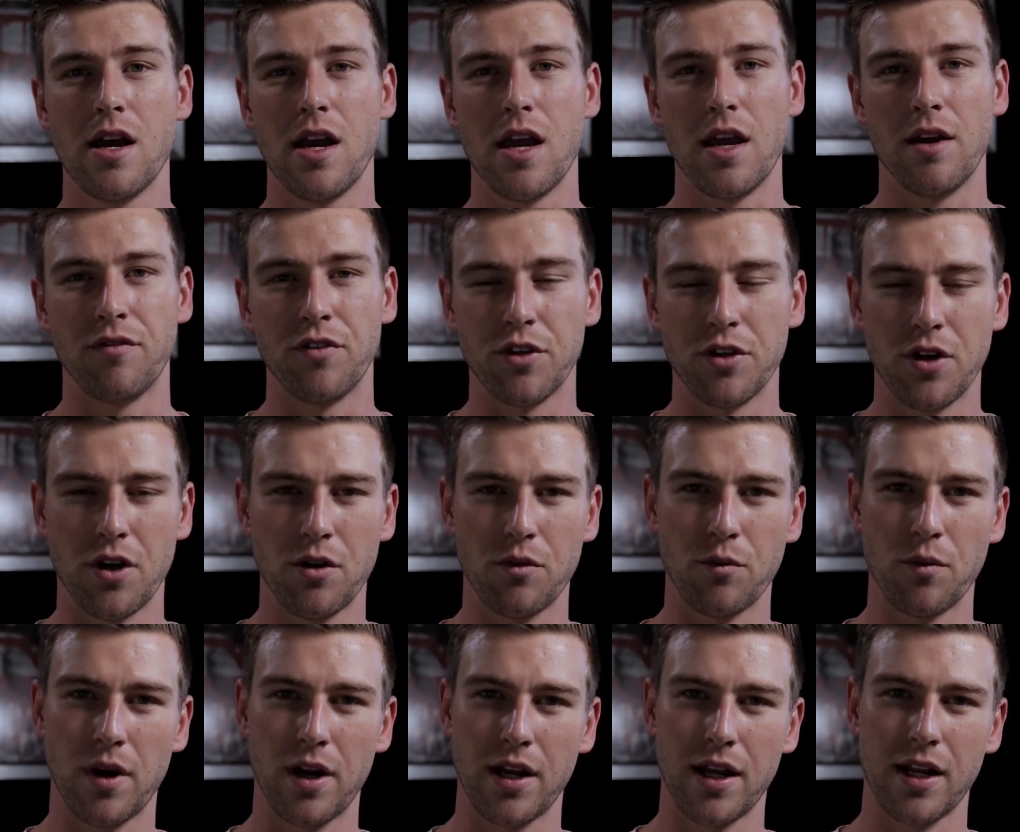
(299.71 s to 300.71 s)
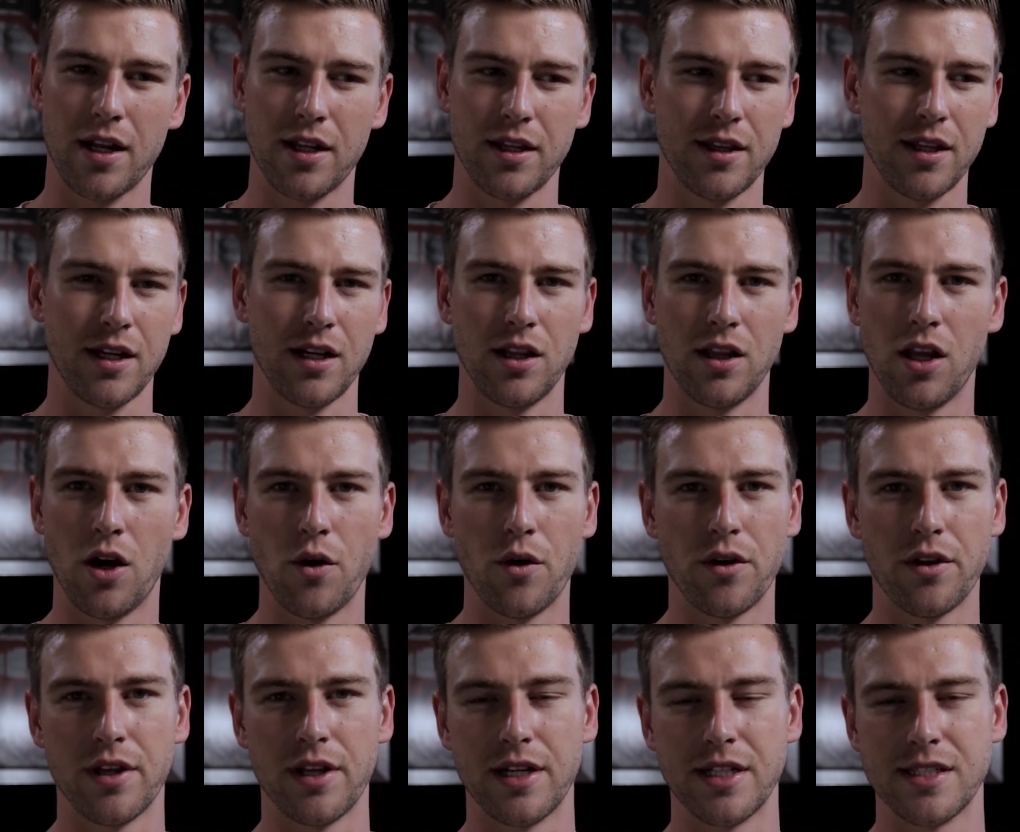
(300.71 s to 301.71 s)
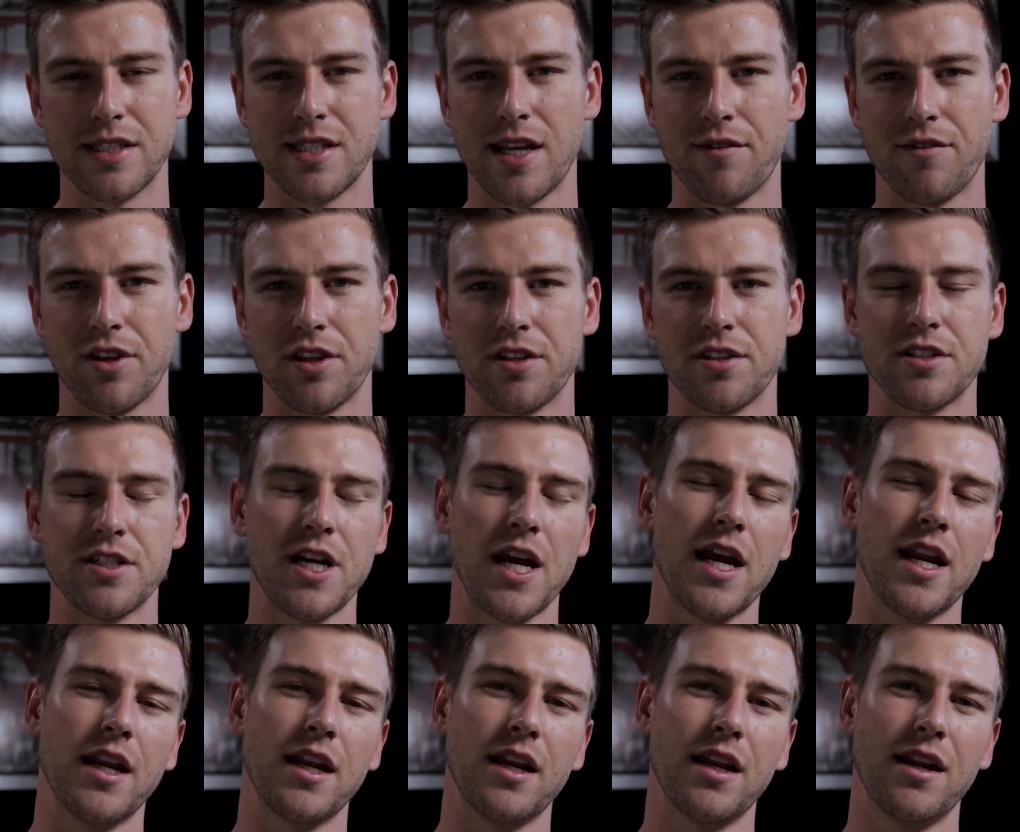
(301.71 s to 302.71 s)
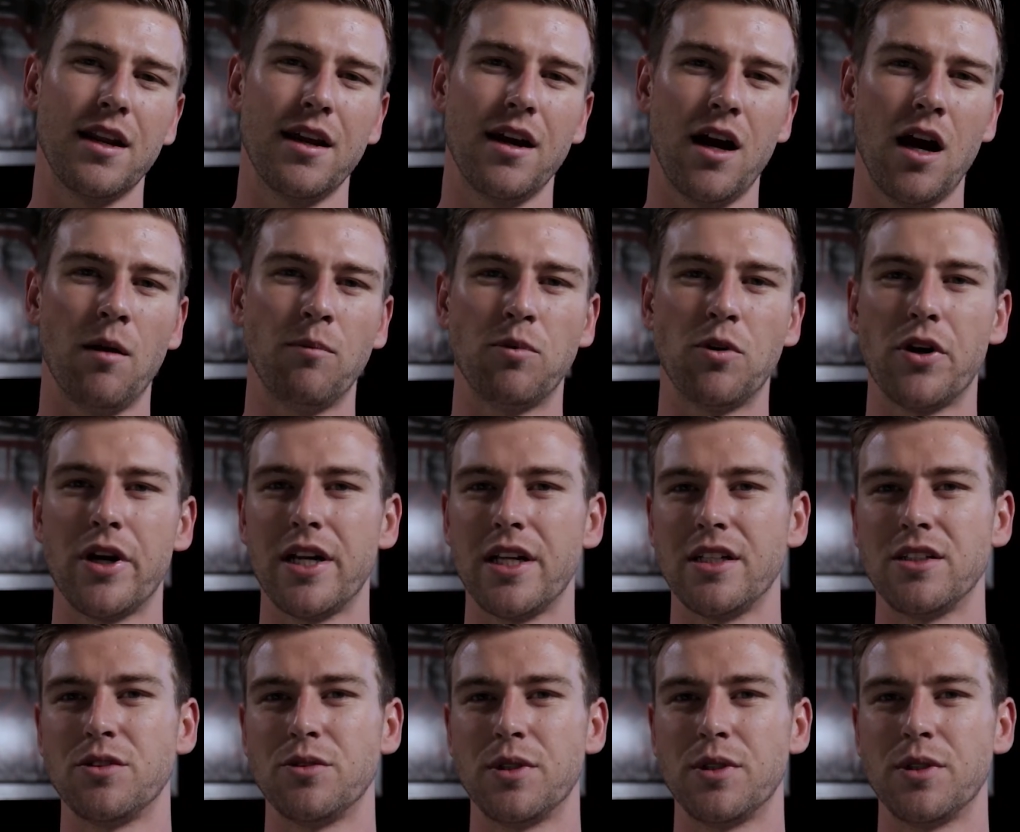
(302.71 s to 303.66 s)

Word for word: If you don't run anything lower than a 7th gen, upgrading to a